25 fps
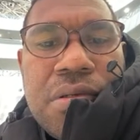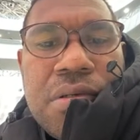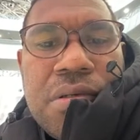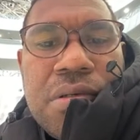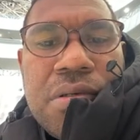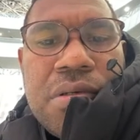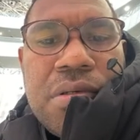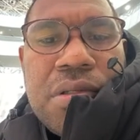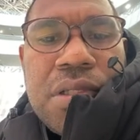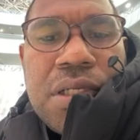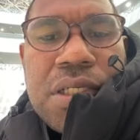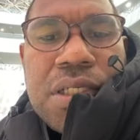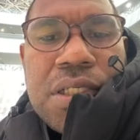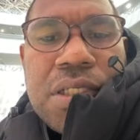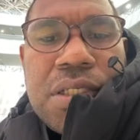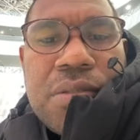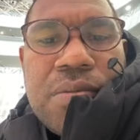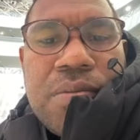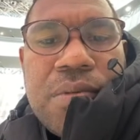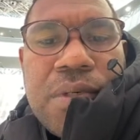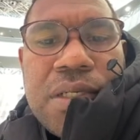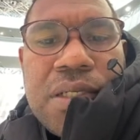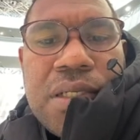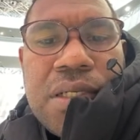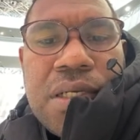man. That
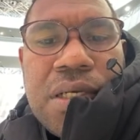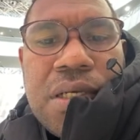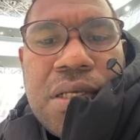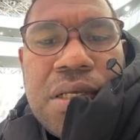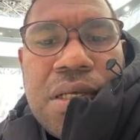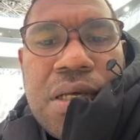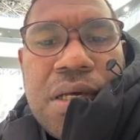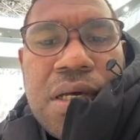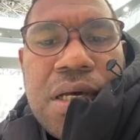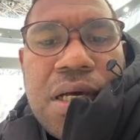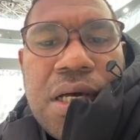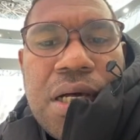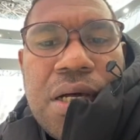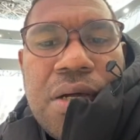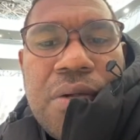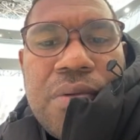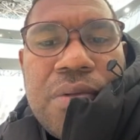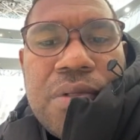is what I